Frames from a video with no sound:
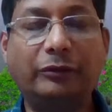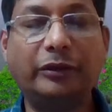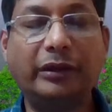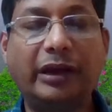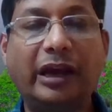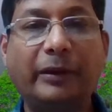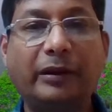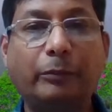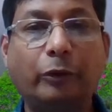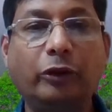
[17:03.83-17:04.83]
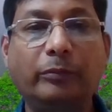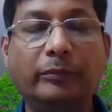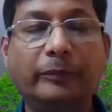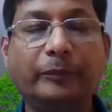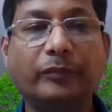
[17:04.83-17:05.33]

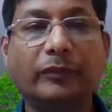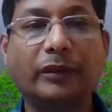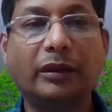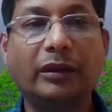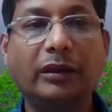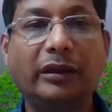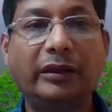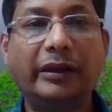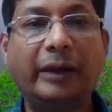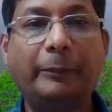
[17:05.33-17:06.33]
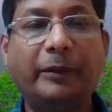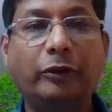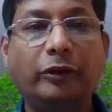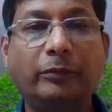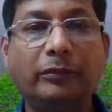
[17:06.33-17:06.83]
volume, in a hyper
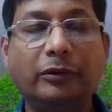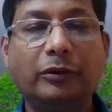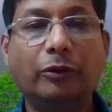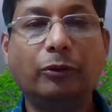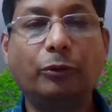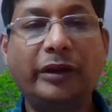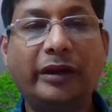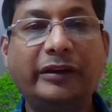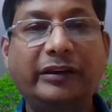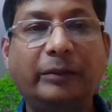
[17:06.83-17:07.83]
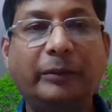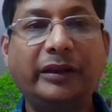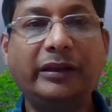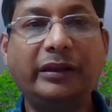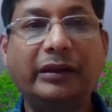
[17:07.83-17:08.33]
volume, we are
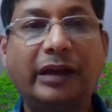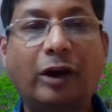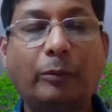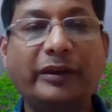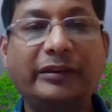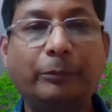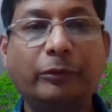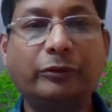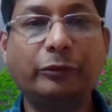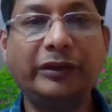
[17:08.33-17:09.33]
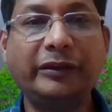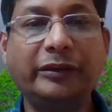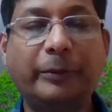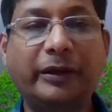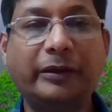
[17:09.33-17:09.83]
determining how many samples within
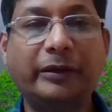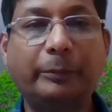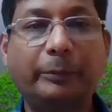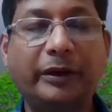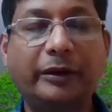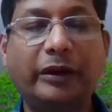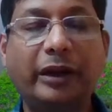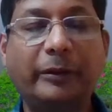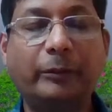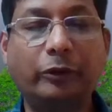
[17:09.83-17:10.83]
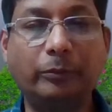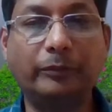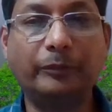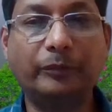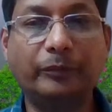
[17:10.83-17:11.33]
this particular hyper volume.
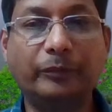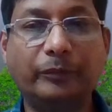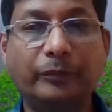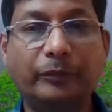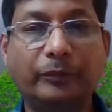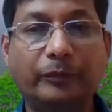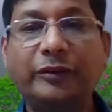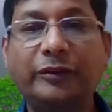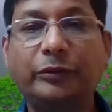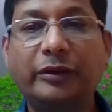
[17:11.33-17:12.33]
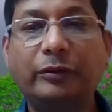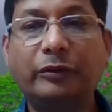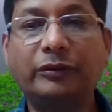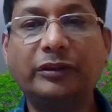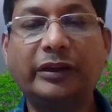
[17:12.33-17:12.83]
So for this, we are
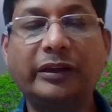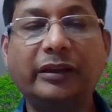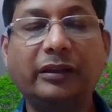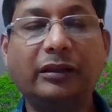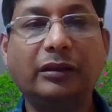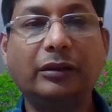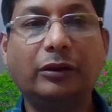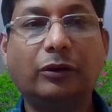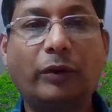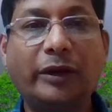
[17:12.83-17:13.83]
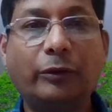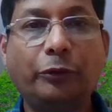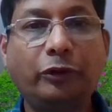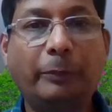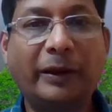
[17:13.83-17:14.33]
considering one
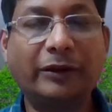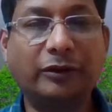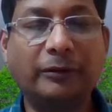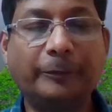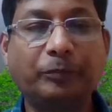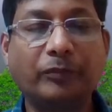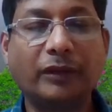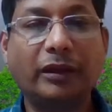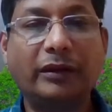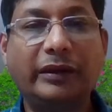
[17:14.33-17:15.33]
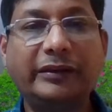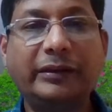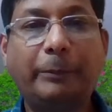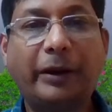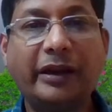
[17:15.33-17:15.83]
window function, that is a
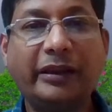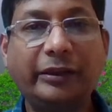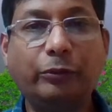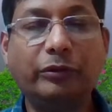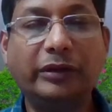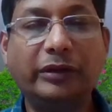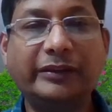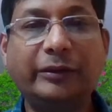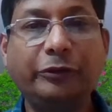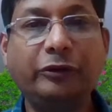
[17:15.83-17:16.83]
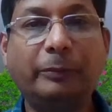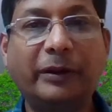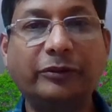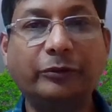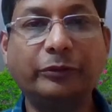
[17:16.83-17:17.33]
phi u, that is the window
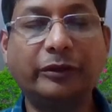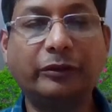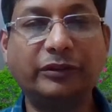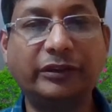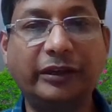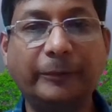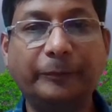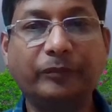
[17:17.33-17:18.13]
function we are considering.